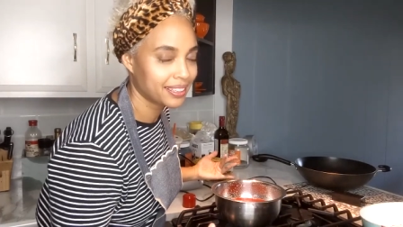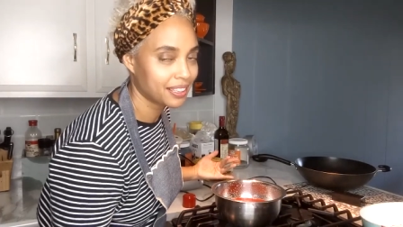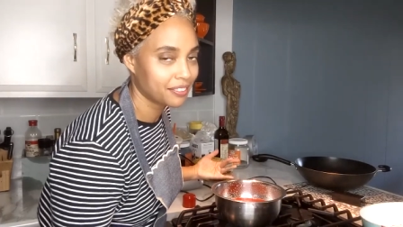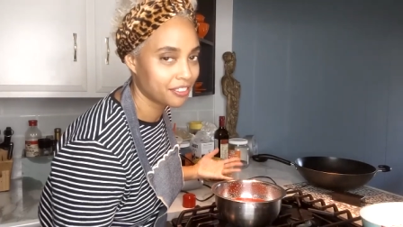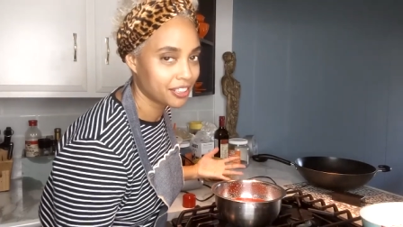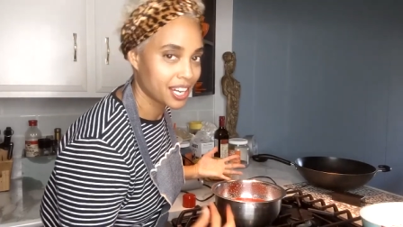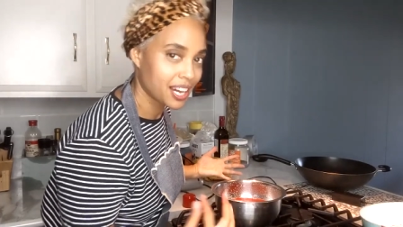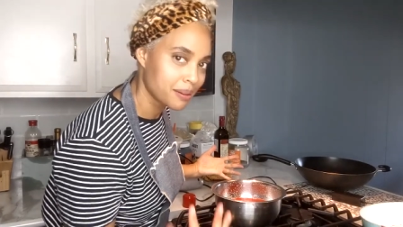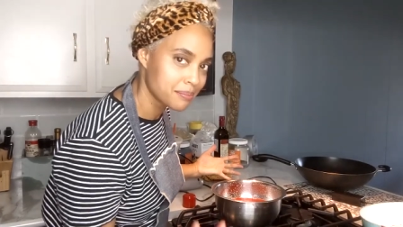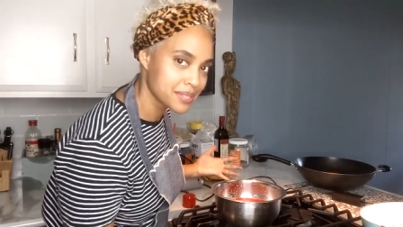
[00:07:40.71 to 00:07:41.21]
If
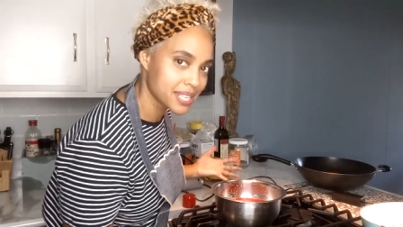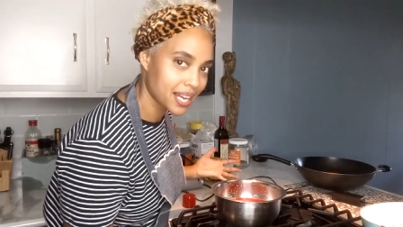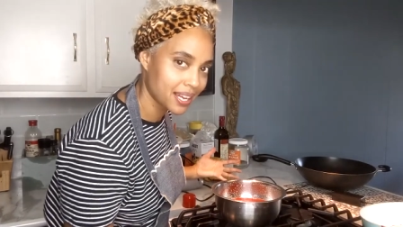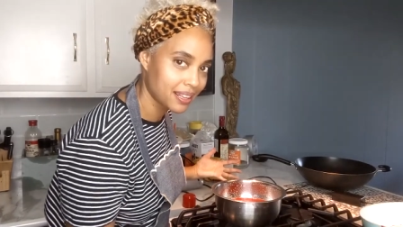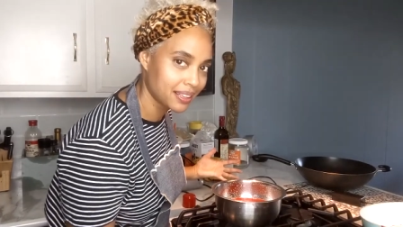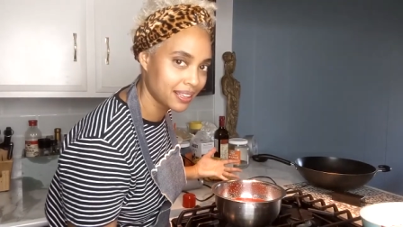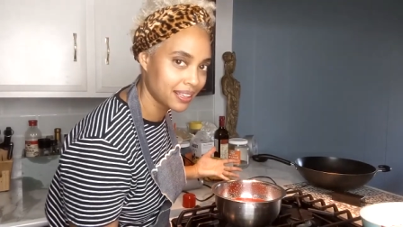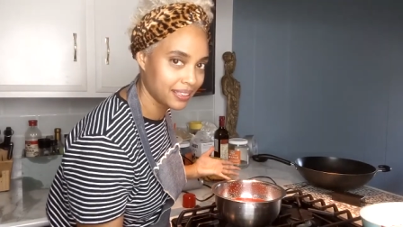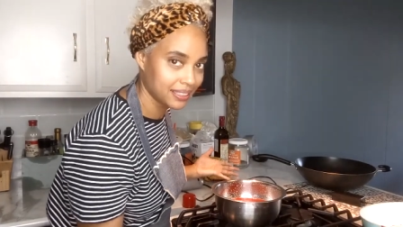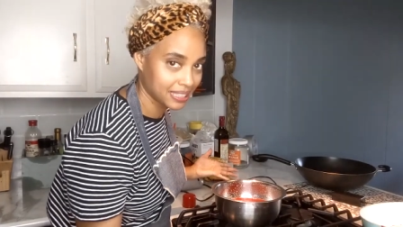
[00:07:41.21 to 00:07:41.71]
it comes out
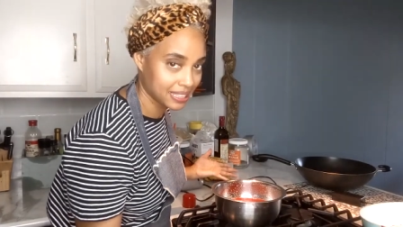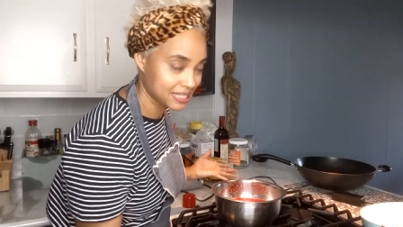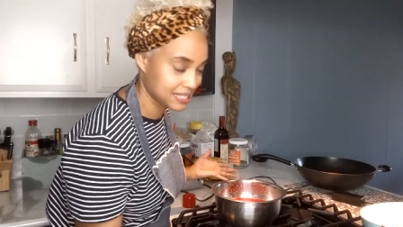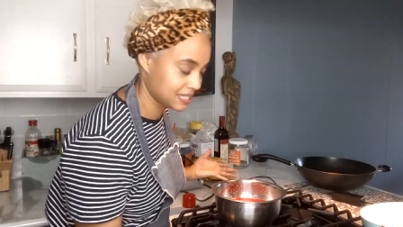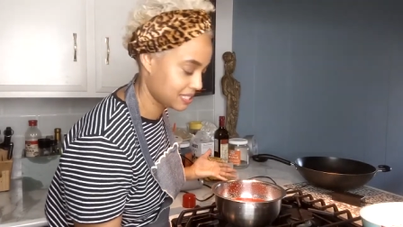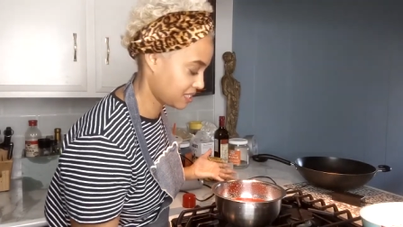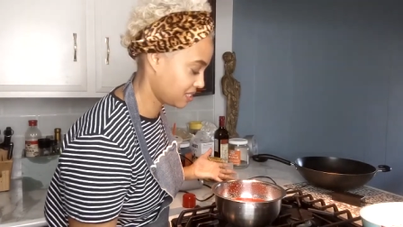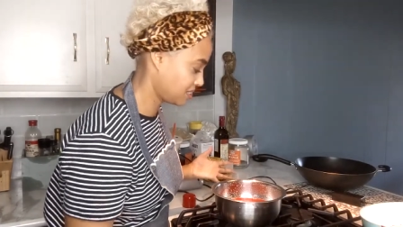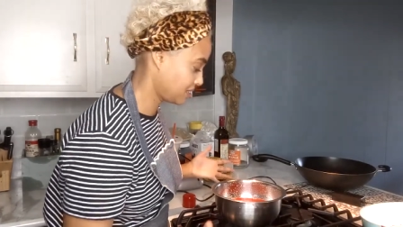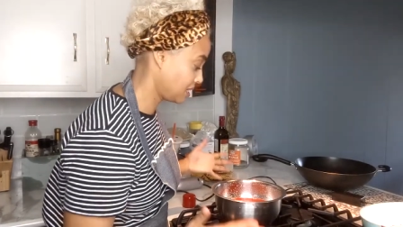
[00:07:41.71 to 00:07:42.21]
clean,
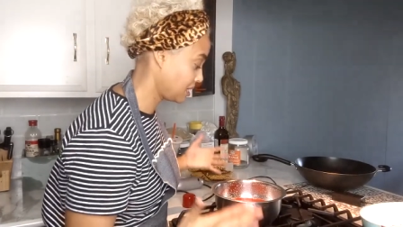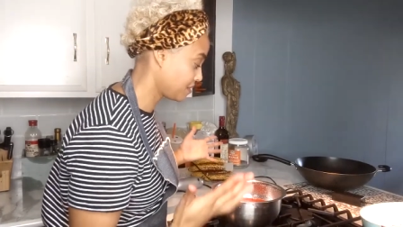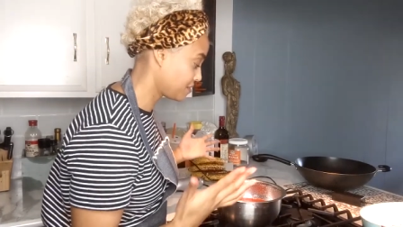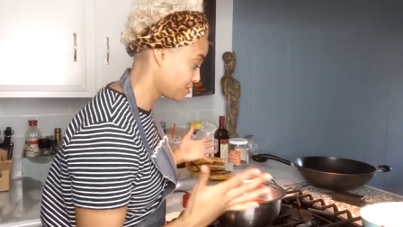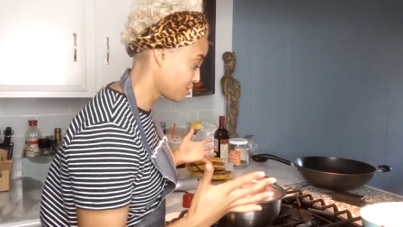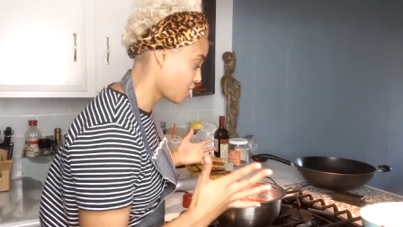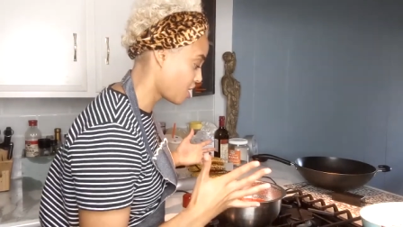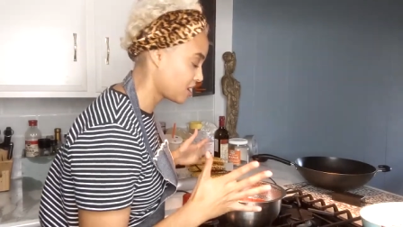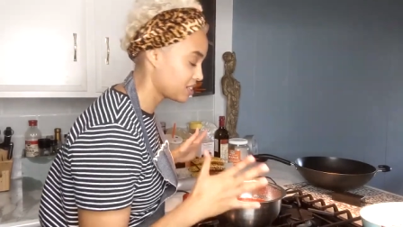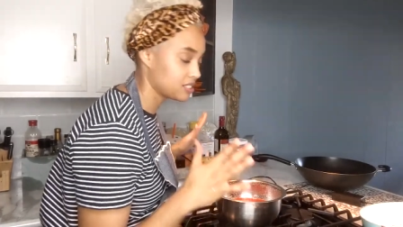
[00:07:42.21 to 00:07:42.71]
it's done. If
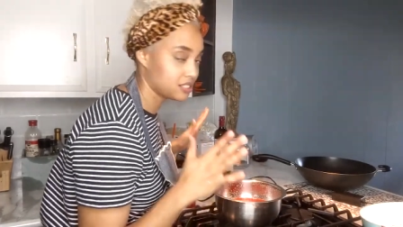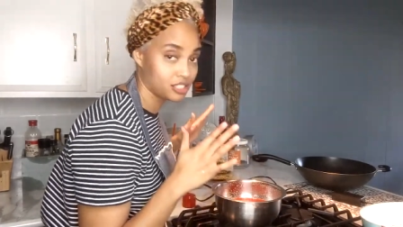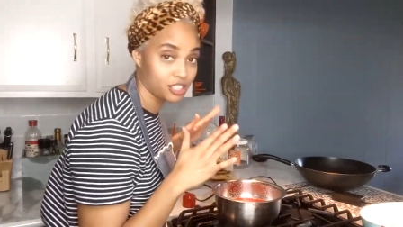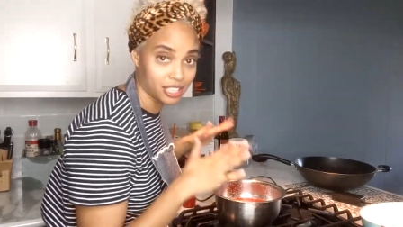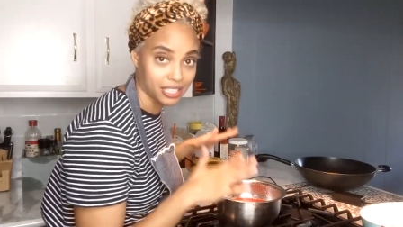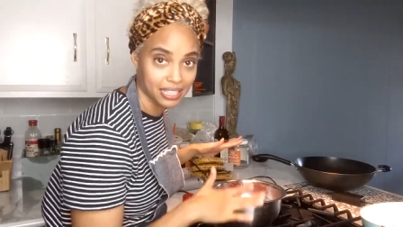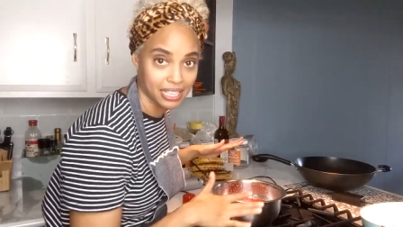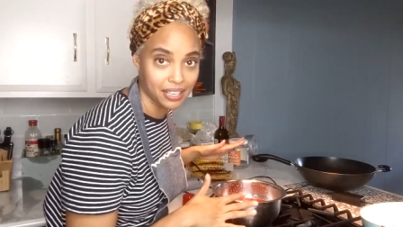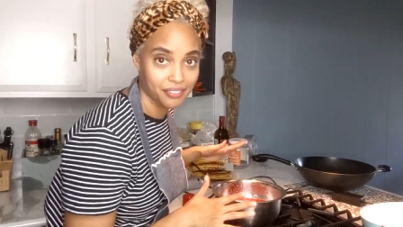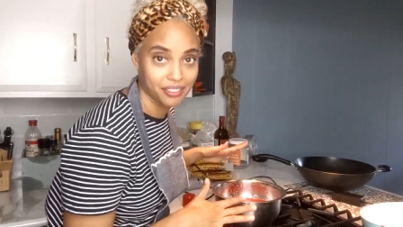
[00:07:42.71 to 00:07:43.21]
not, you
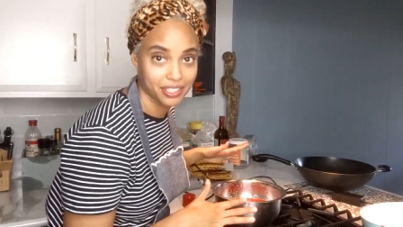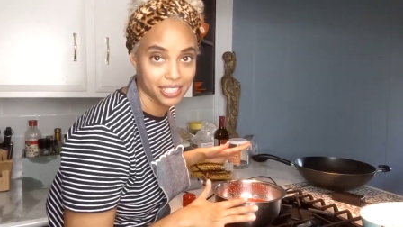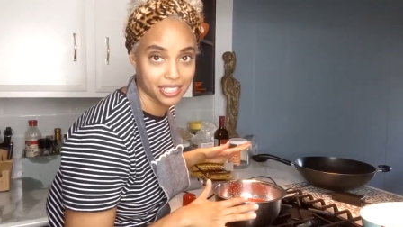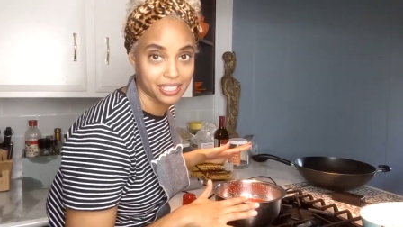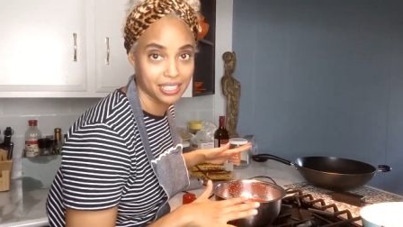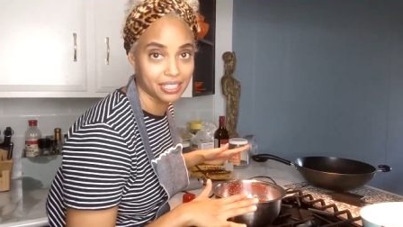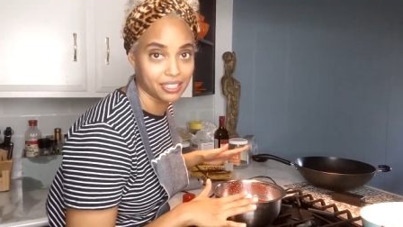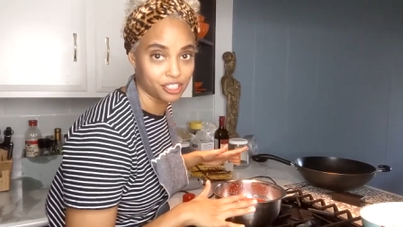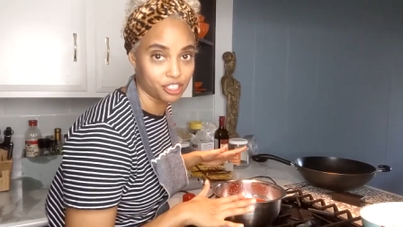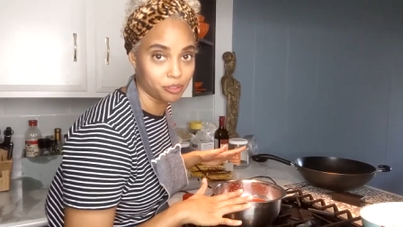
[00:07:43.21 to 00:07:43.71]
gotta leave it
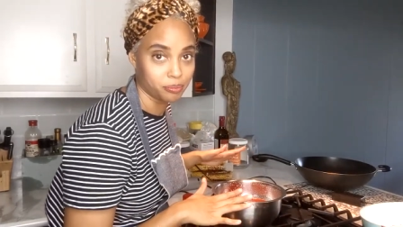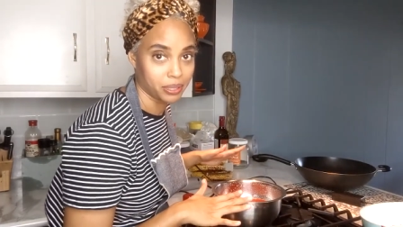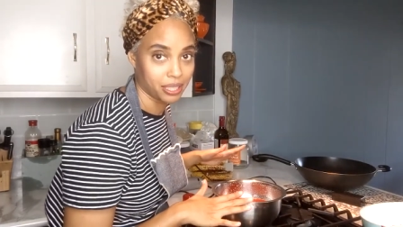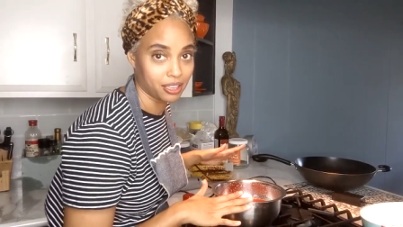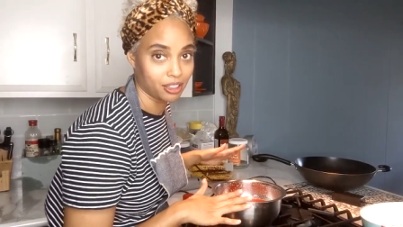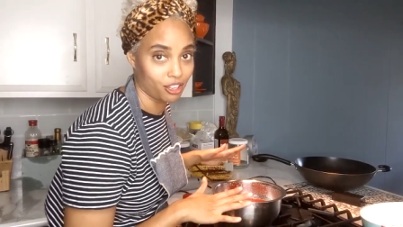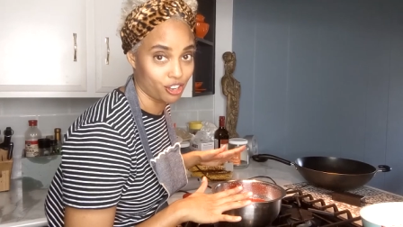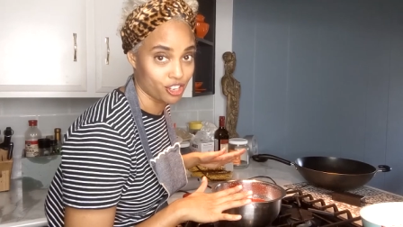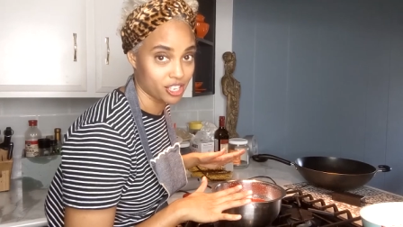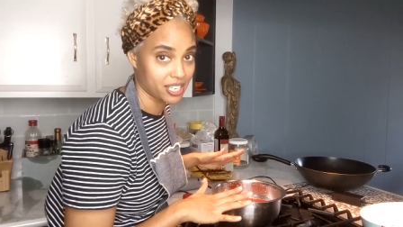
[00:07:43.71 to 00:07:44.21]
in a little
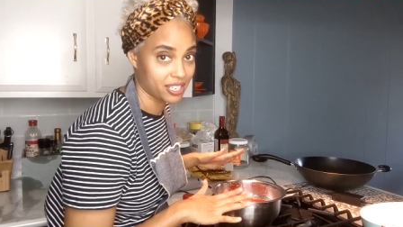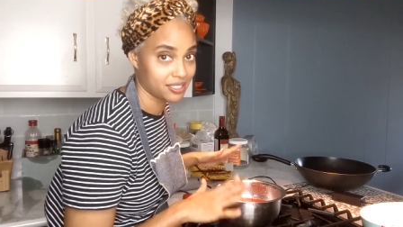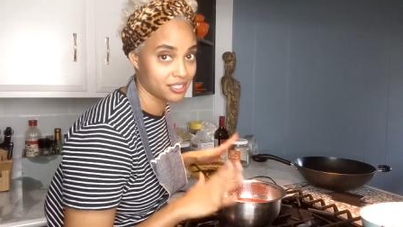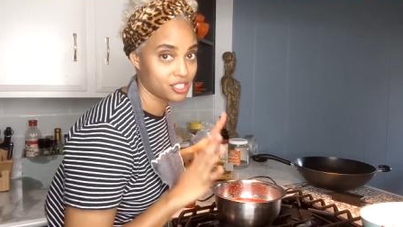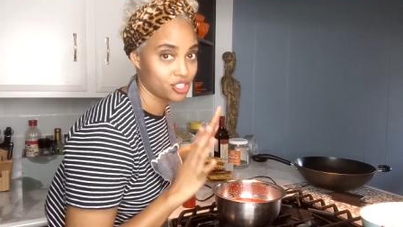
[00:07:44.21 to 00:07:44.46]
bit longer.